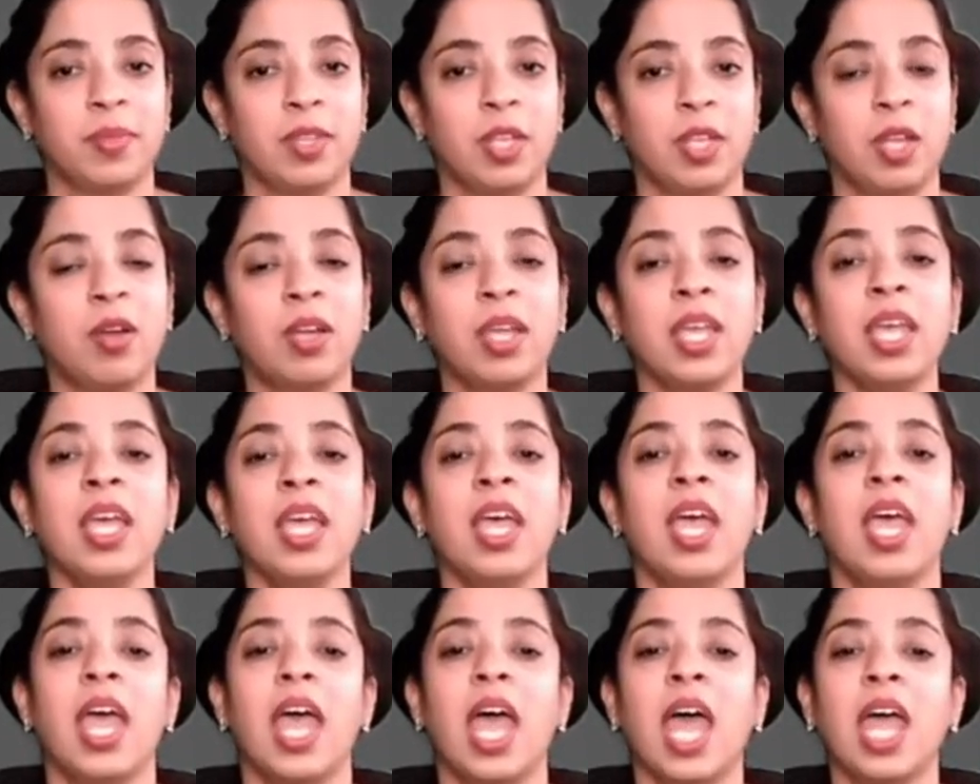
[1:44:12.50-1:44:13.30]
okay
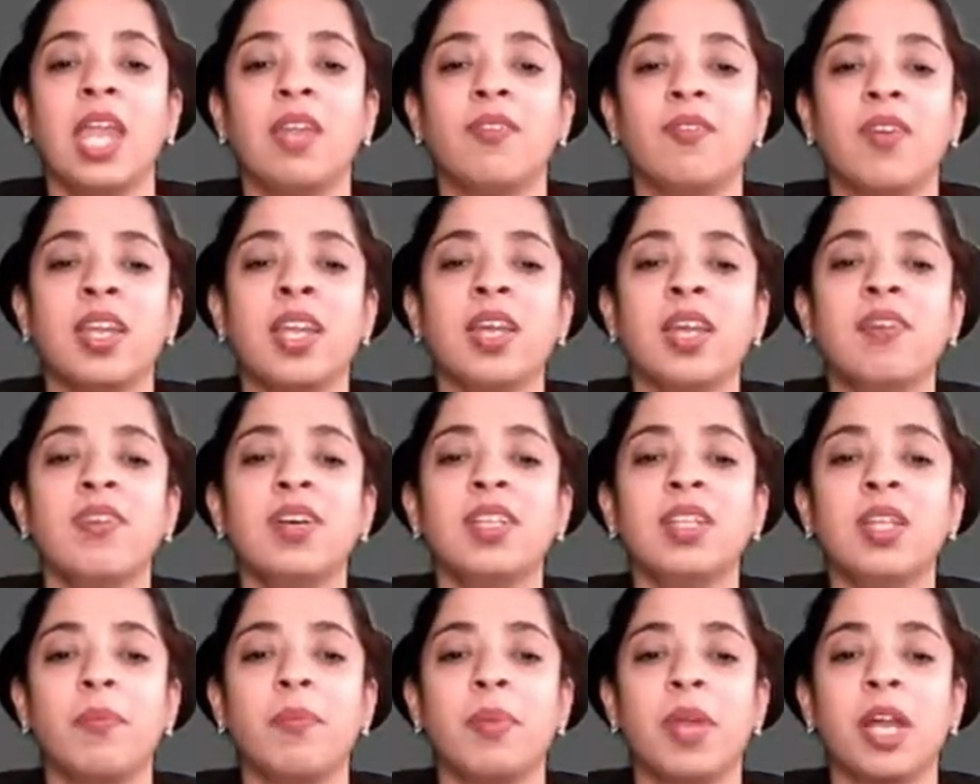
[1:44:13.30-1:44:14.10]
and whenever
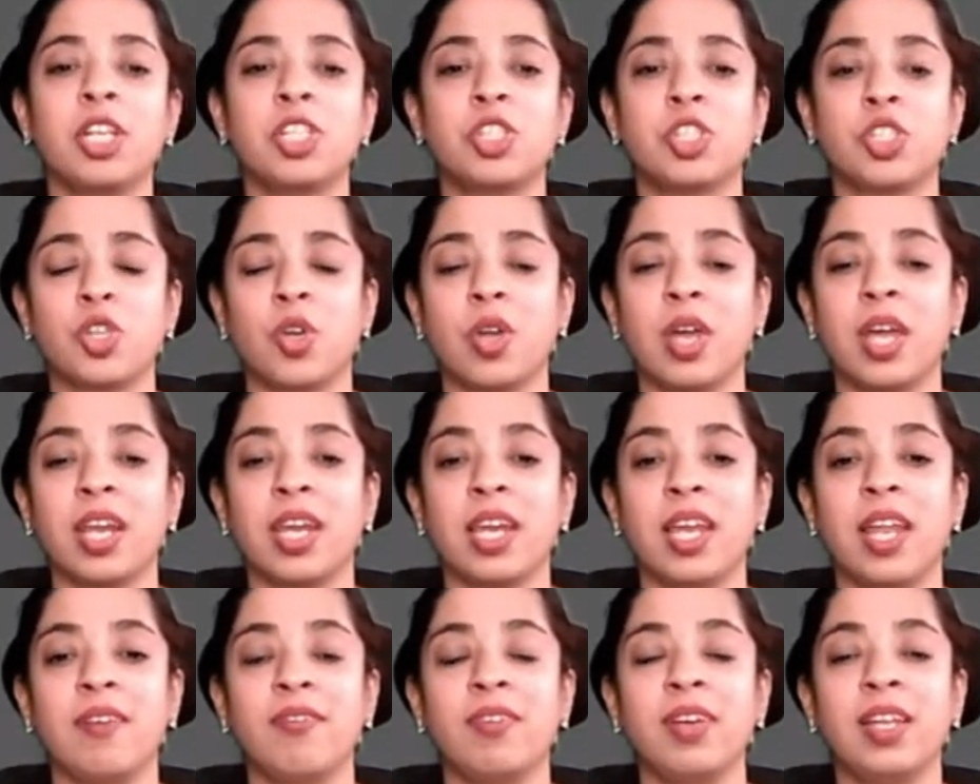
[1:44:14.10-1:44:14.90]
the blood sugar
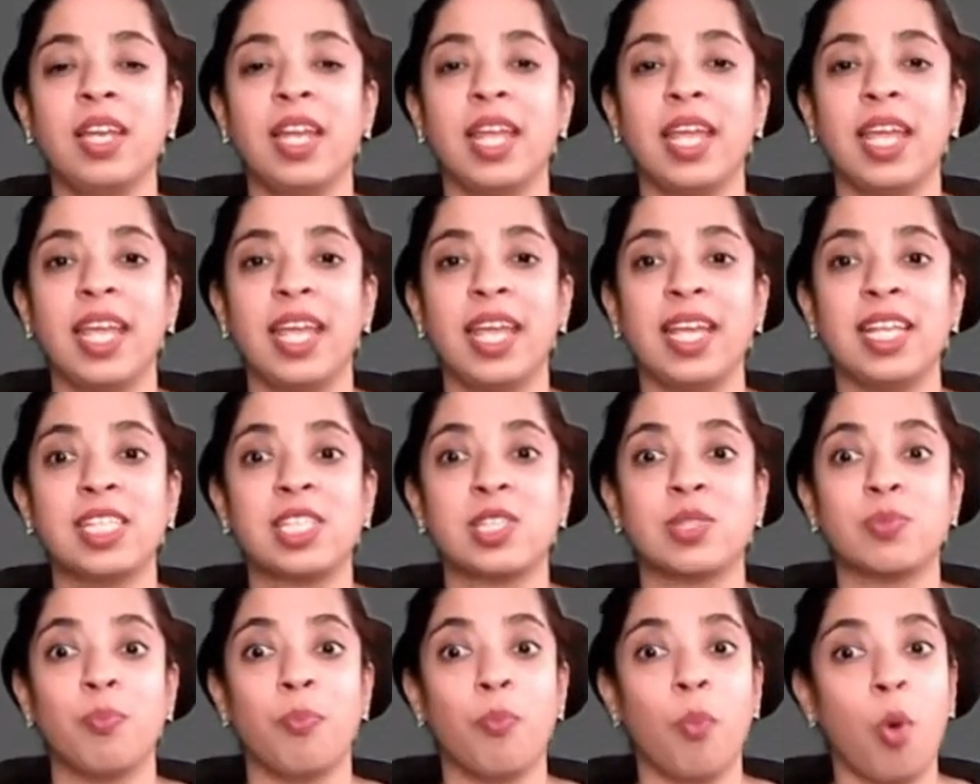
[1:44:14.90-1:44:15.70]
level
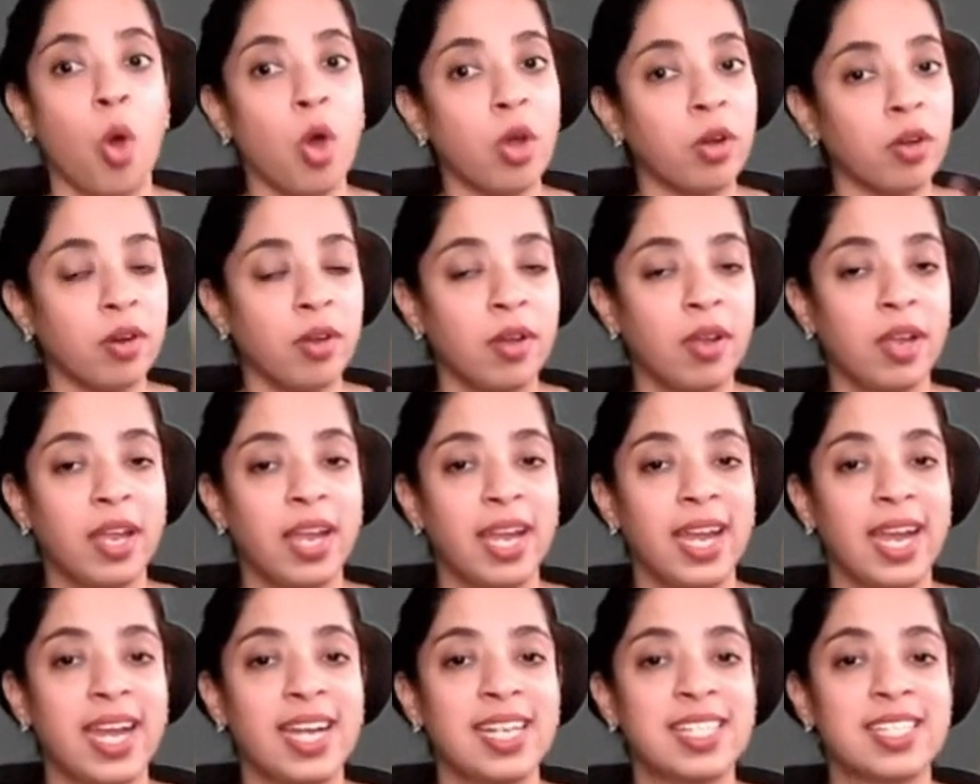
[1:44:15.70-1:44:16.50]
is more
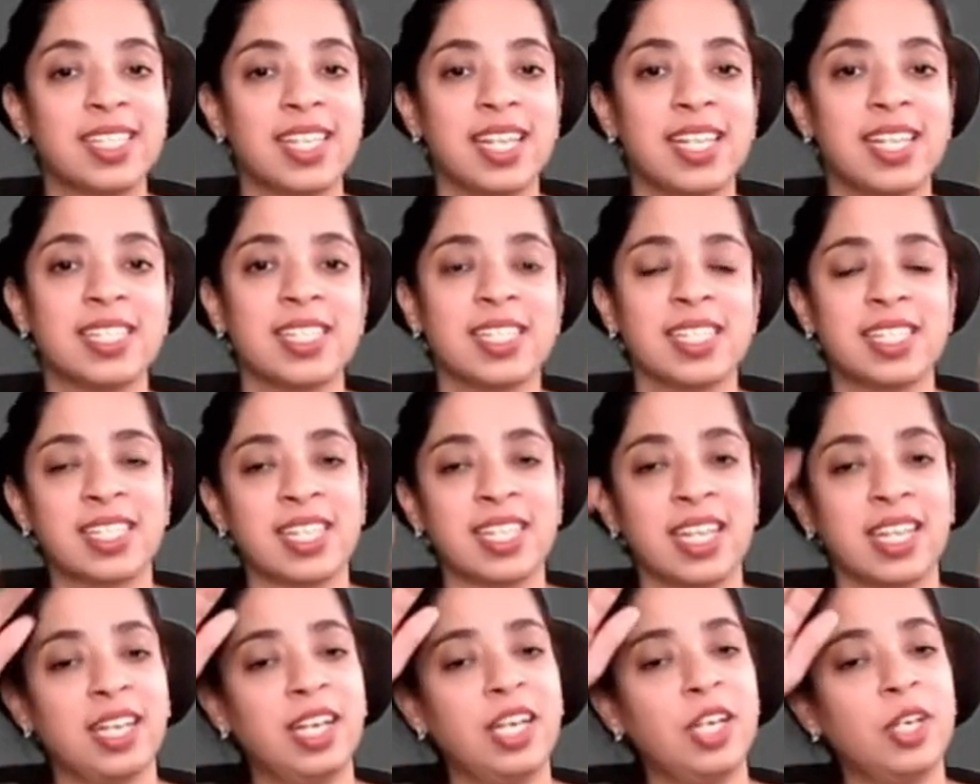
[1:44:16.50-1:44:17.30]
it sends a
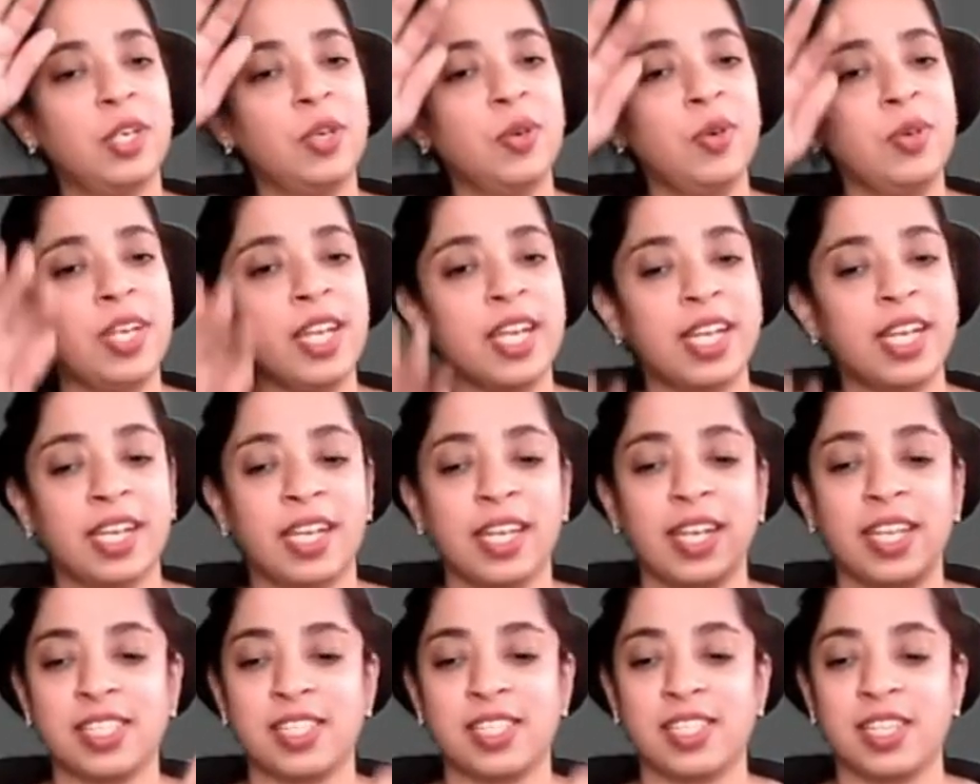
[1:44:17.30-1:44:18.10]
signal to
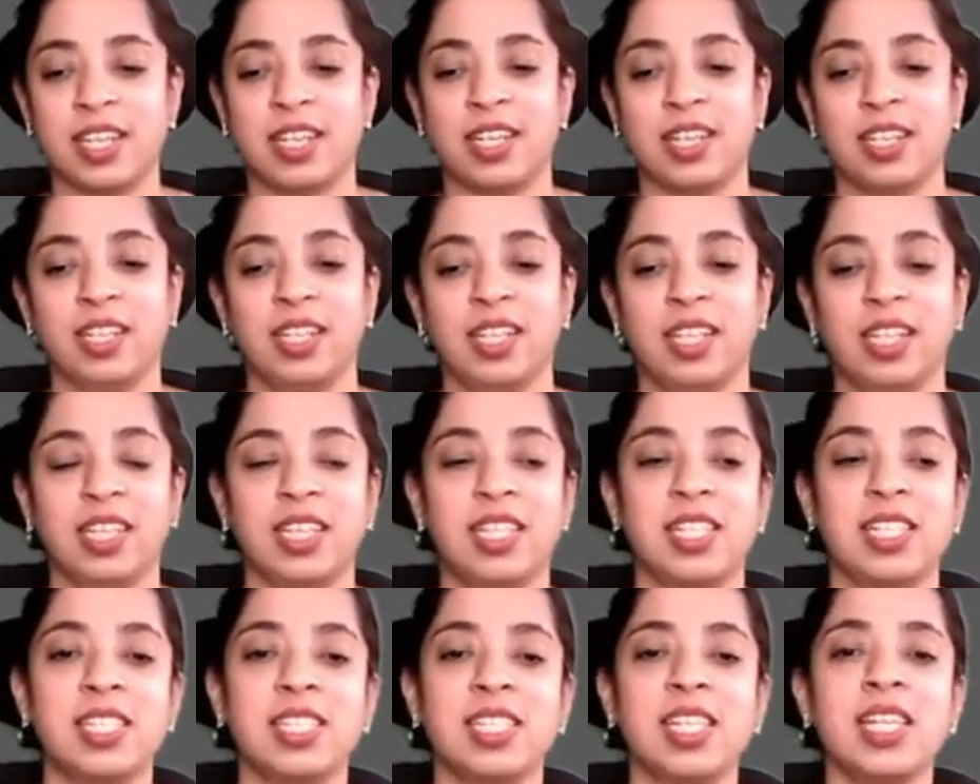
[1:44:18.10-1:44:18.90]
decrease it
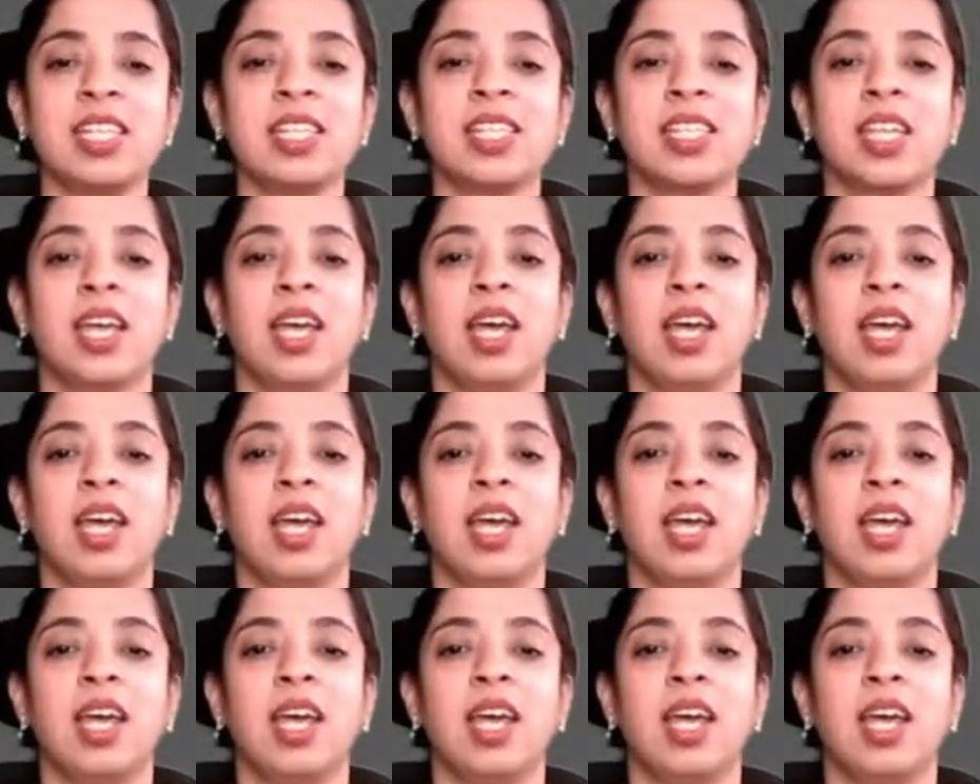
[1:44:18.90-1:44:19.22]
this is